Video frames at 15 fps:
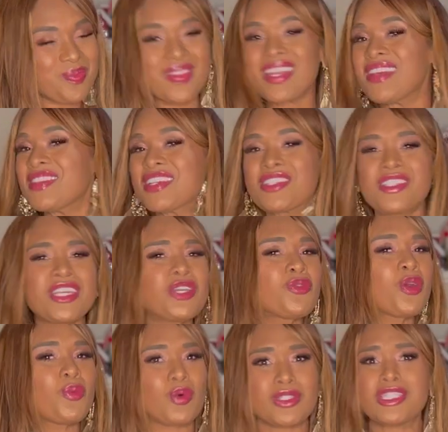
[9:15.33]
The
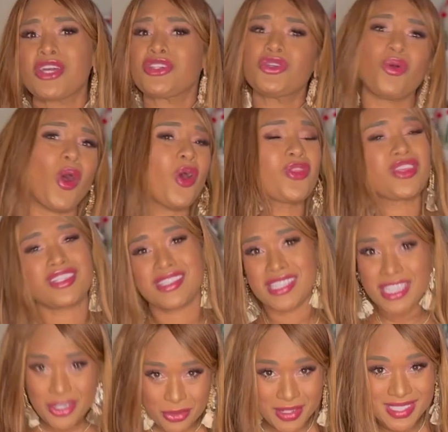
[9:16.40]
Secret will tell you all the
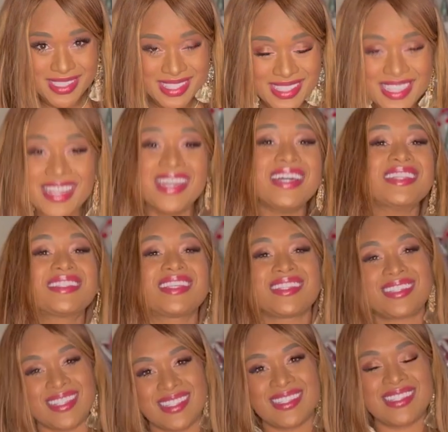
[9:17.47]
secrets to
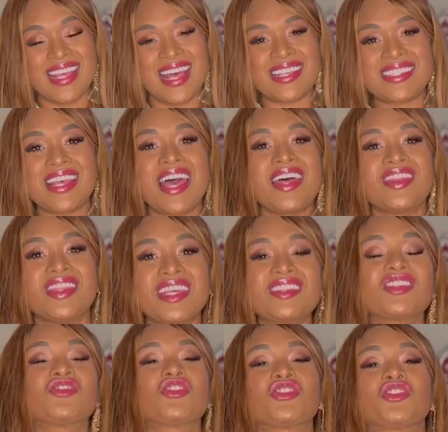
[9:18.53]
success. This
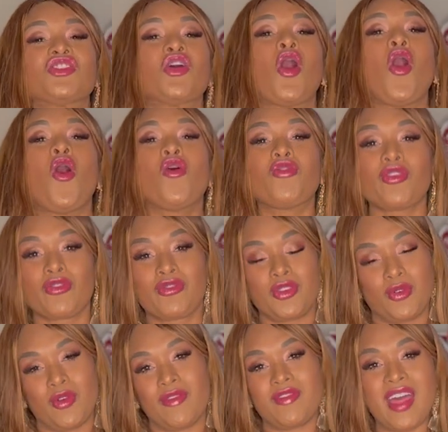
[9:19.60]
is just an
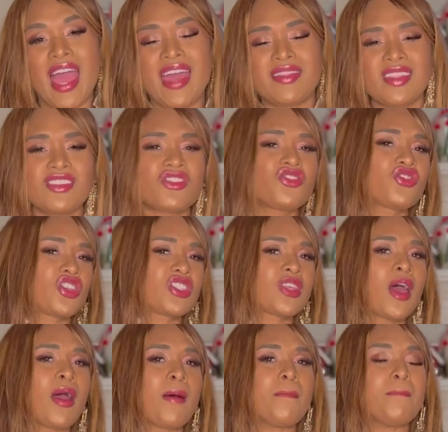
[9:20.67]
overview of that. And this is just
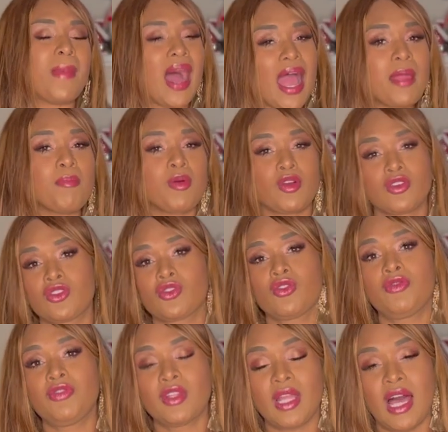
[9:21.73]
my personal
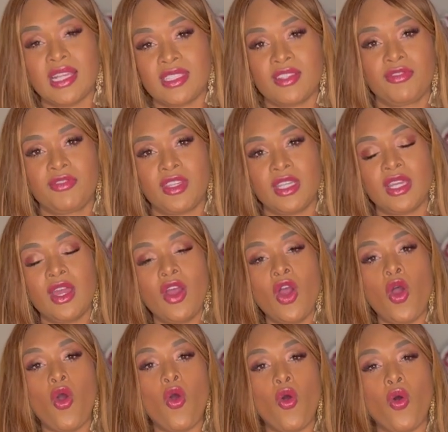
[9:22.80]
philosophy
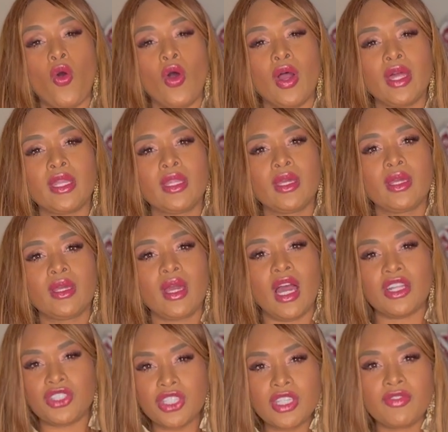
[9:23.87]
on
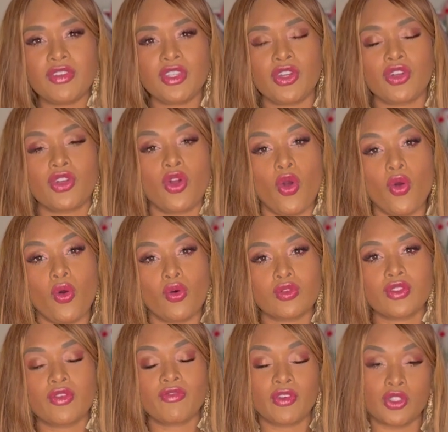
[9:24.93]
achieving your
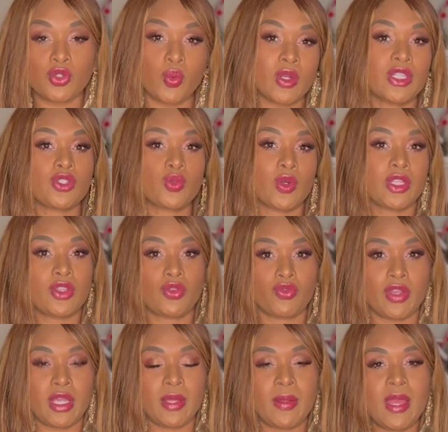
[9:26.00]
goals for
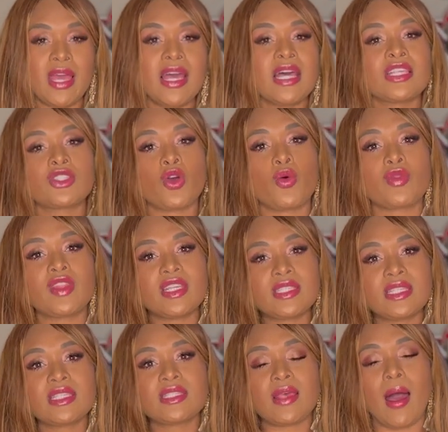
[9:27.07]
2023. So this
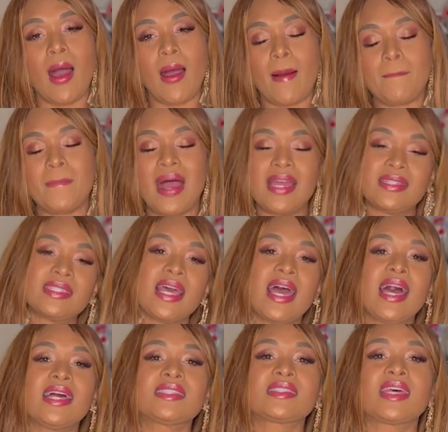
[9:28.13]
is my
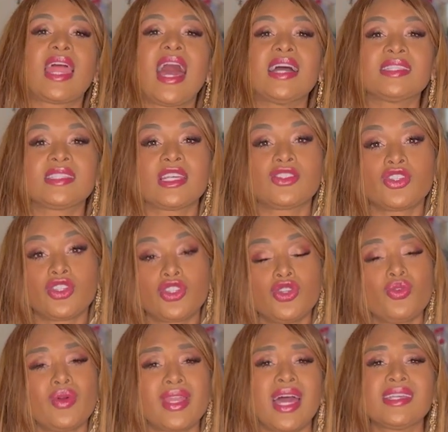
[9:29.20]
task that I set to
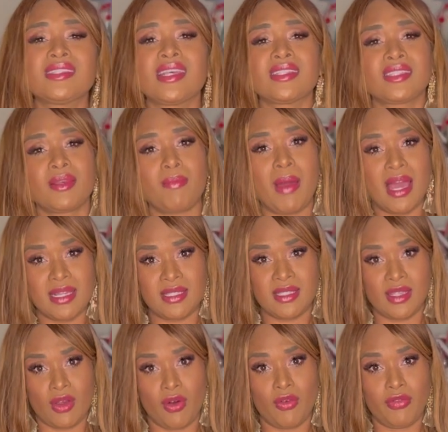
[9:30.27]
you and I set to
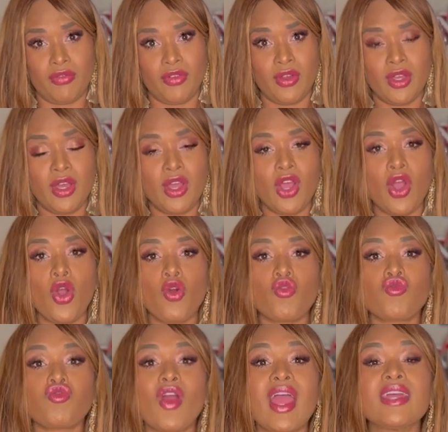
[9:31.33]
myself.
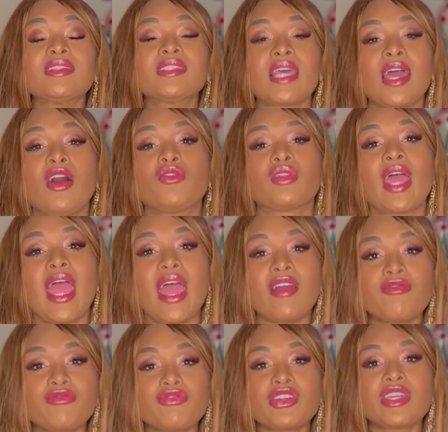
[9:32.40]
Write down
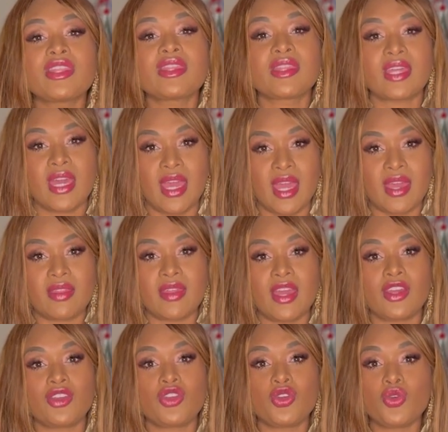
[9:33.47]
everything
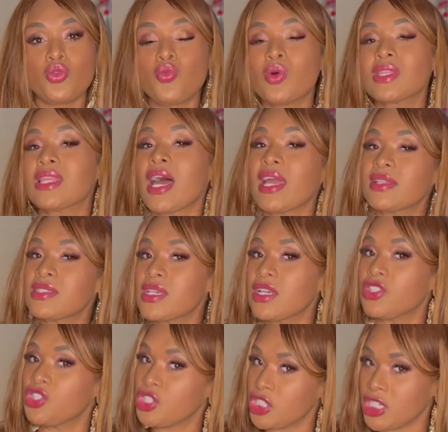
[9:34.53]
that you would like to
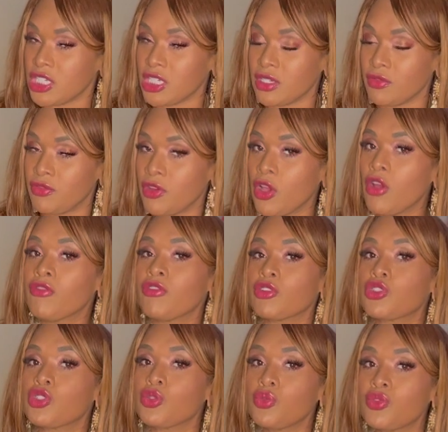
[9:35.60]
achieve for
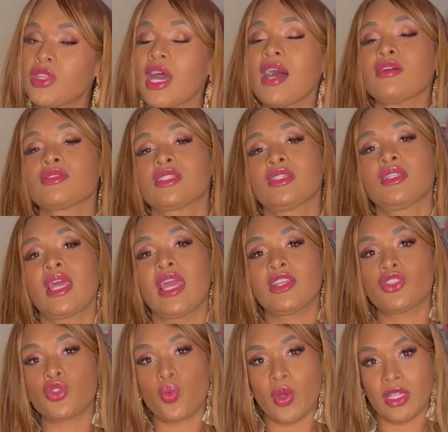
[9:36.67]

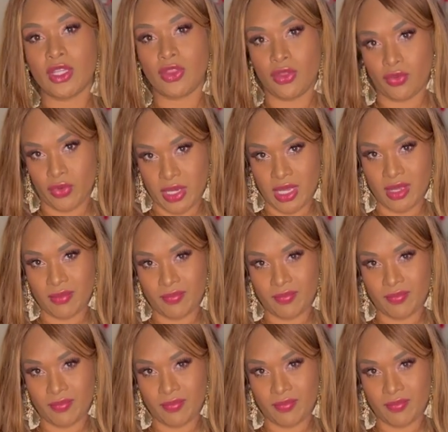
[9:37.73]
2023.